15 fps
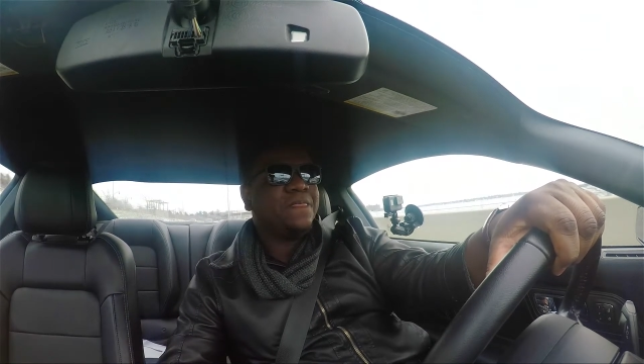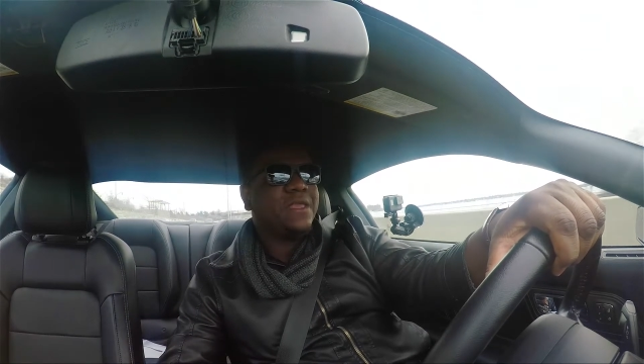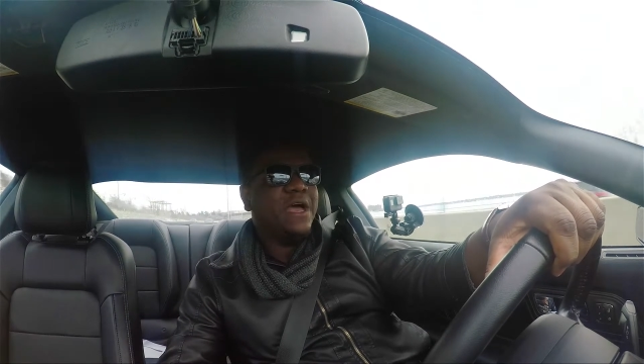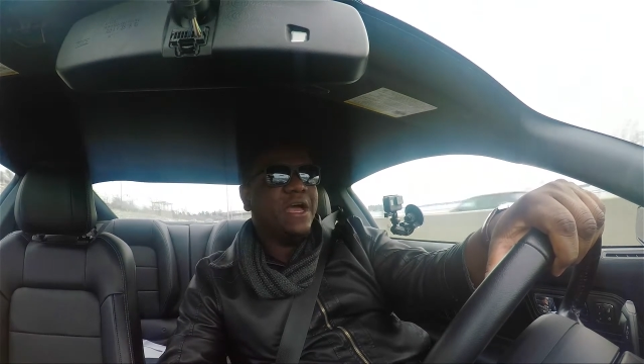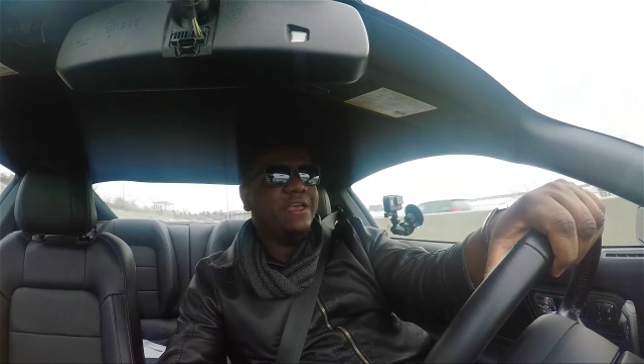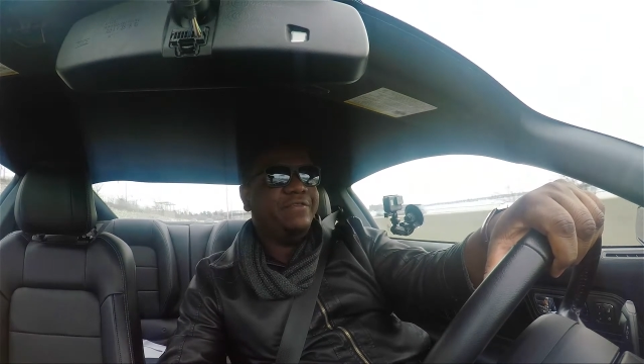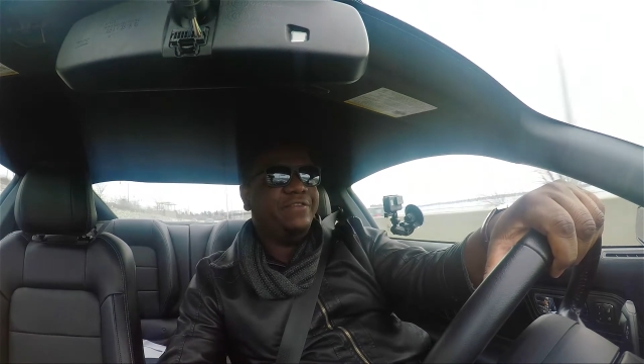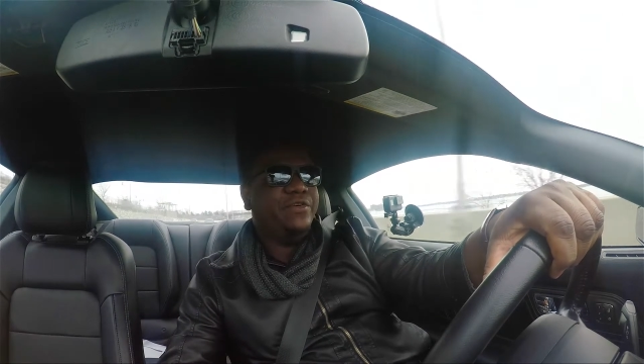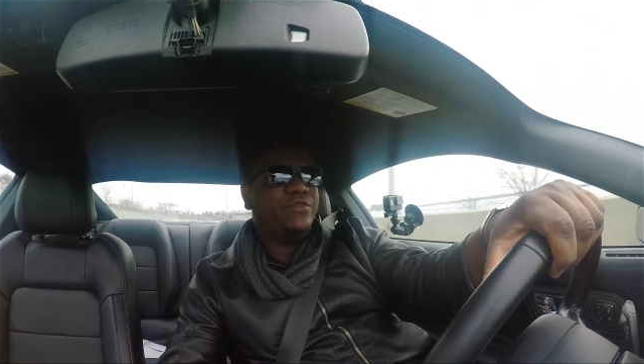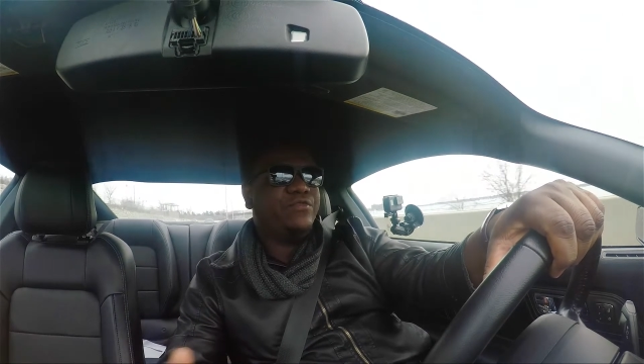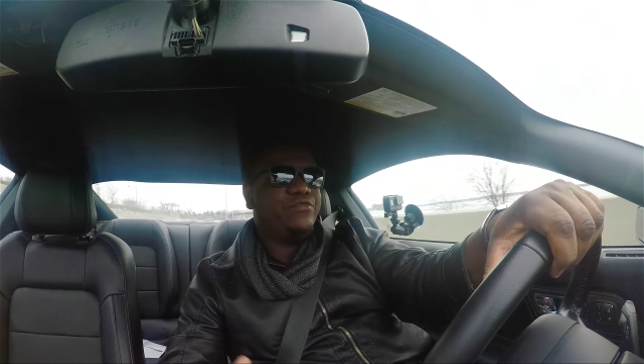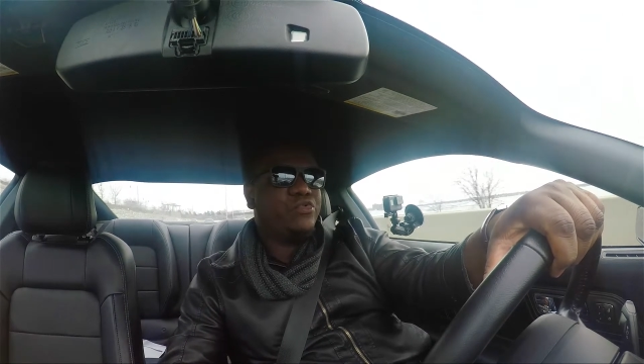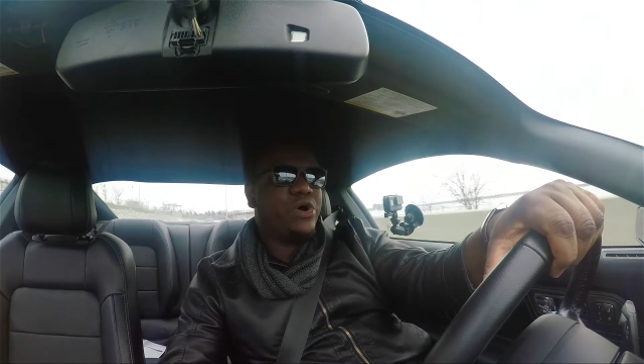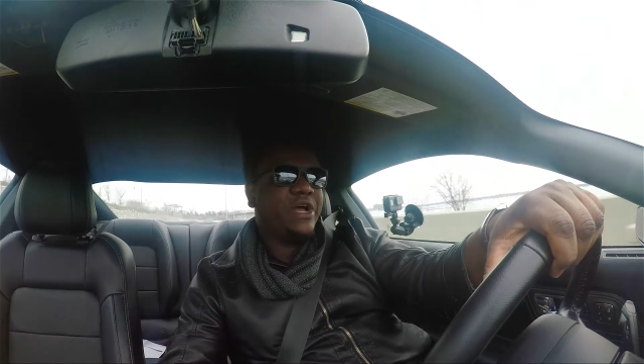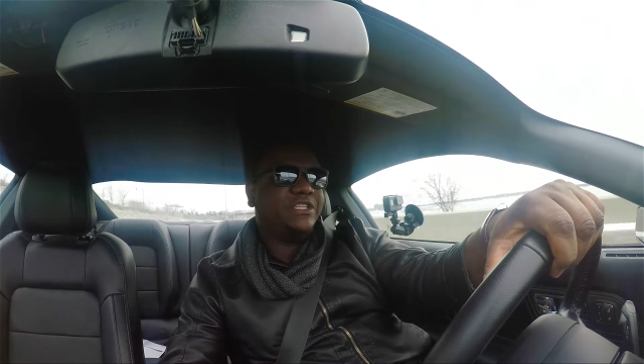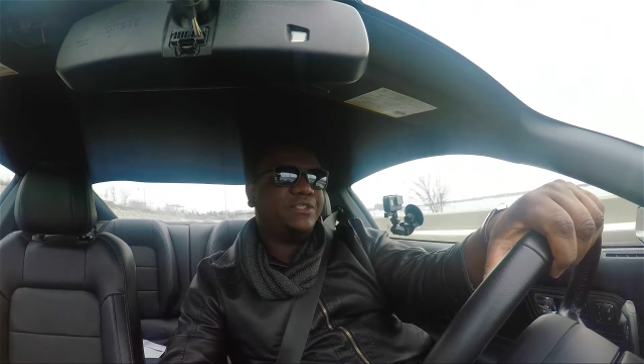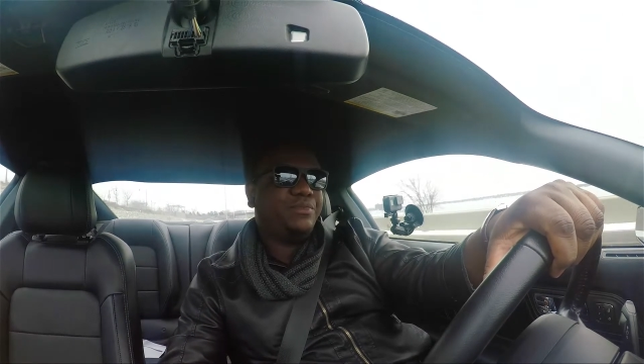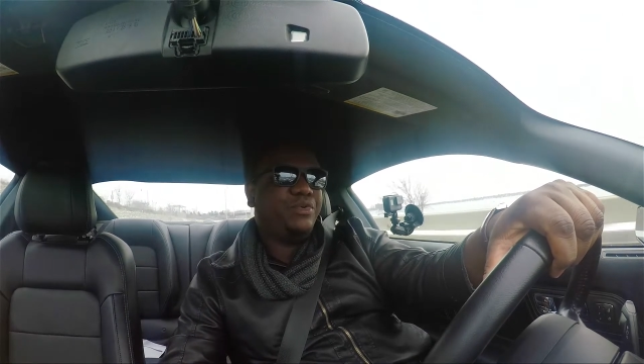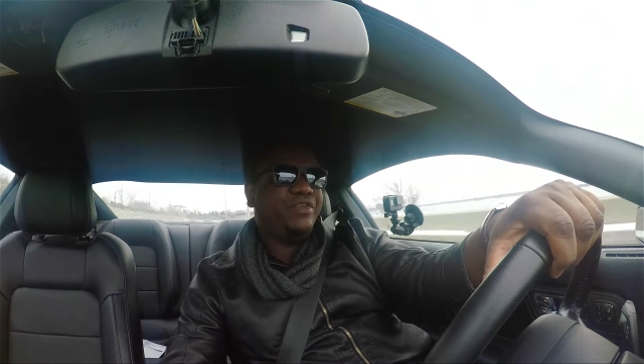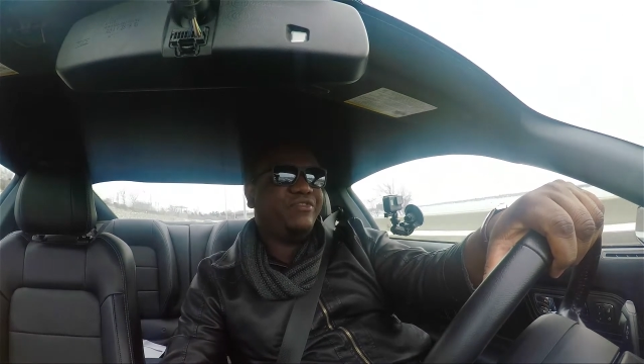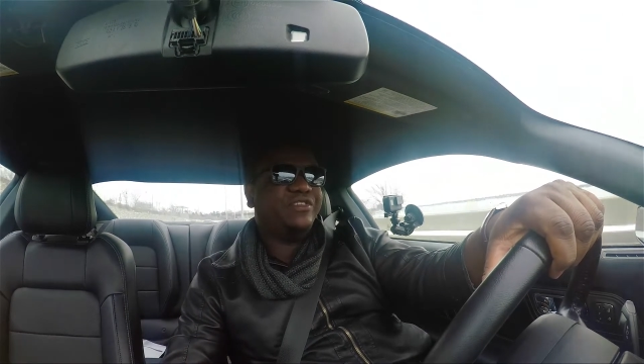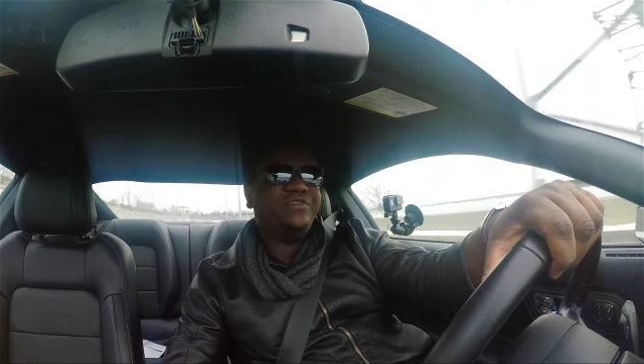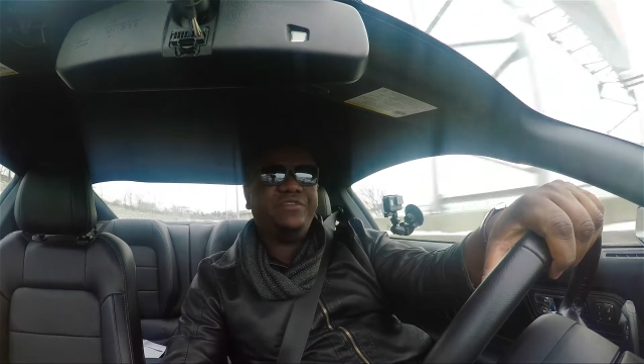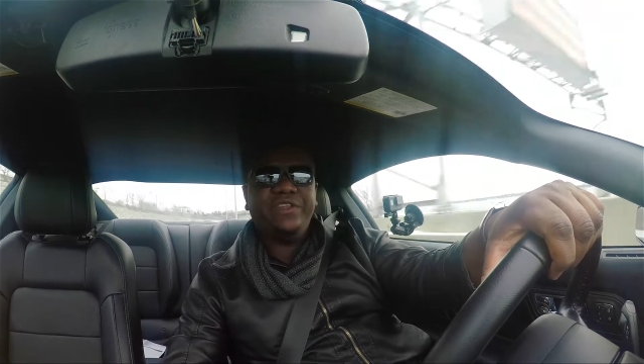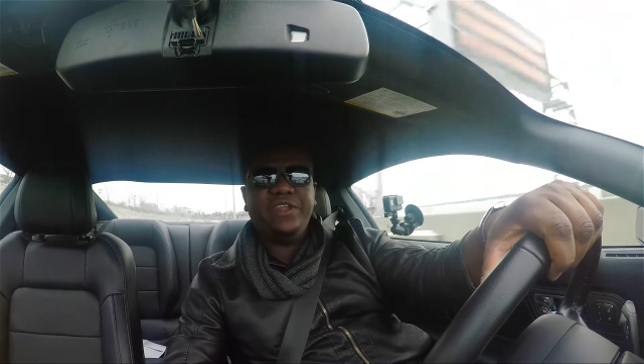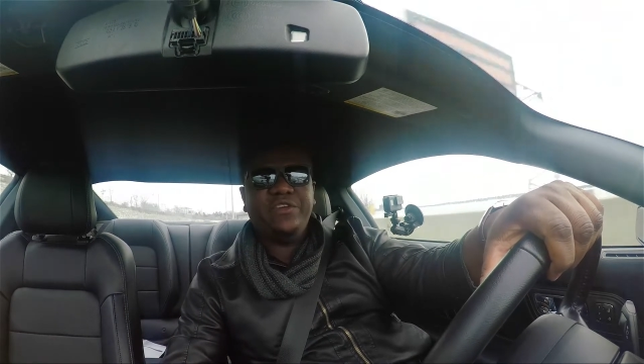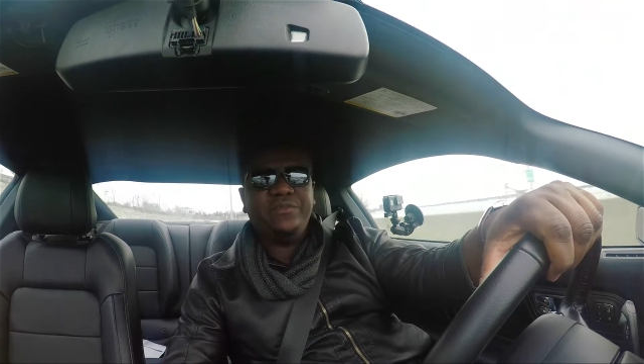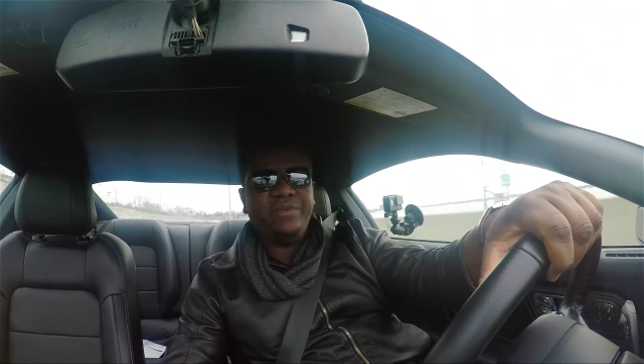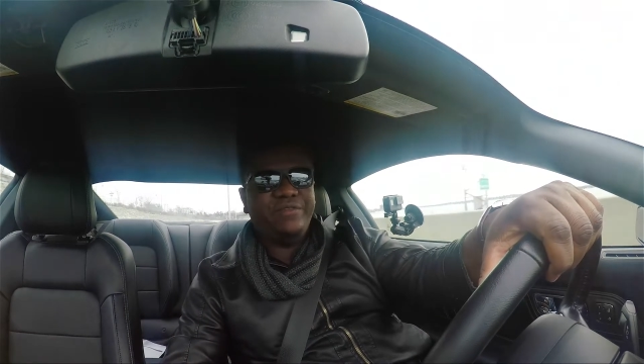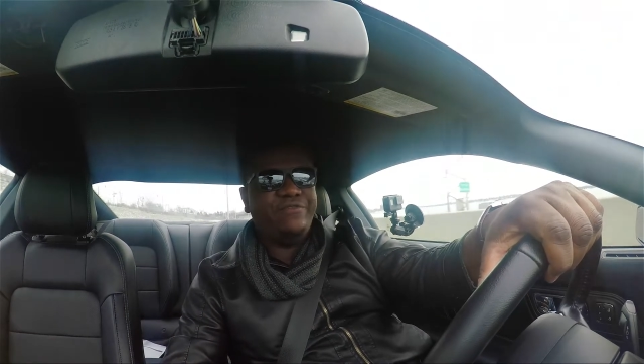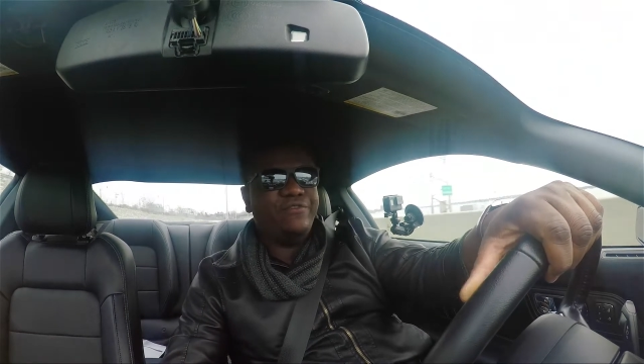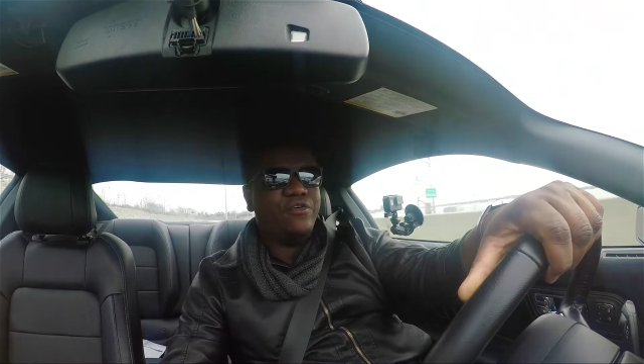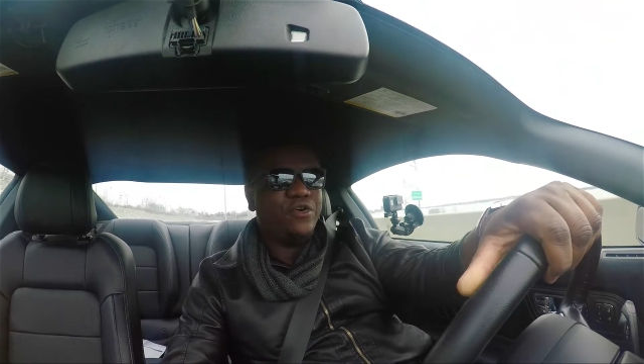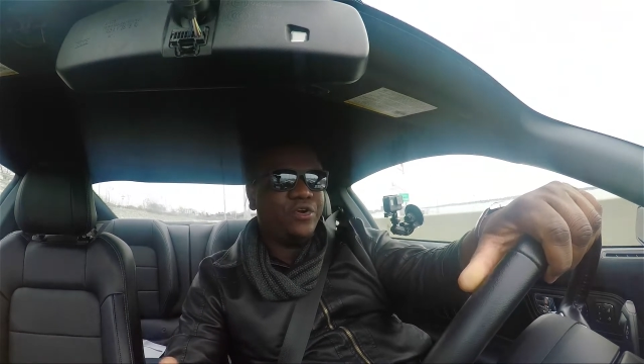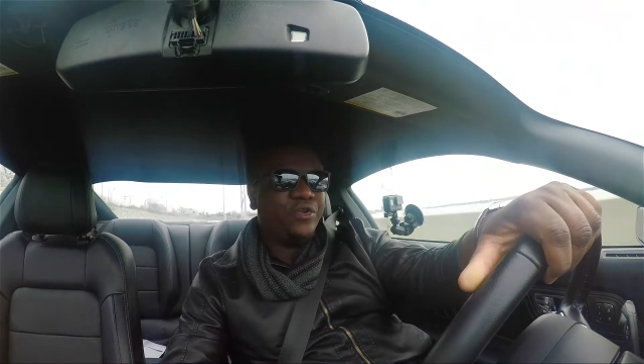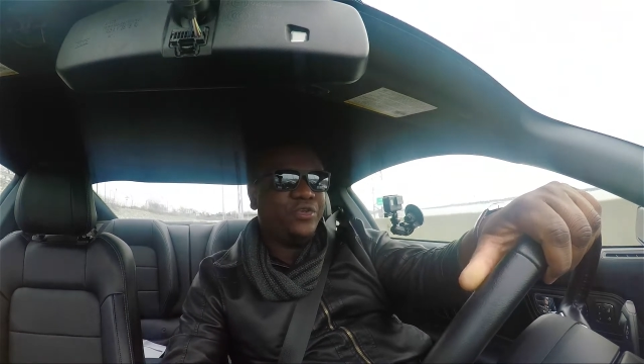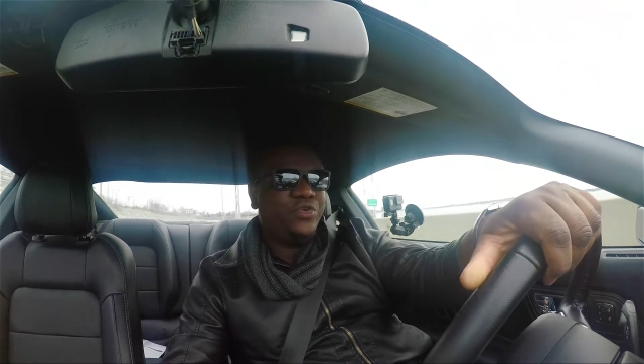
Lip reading: If you've watched previous video before,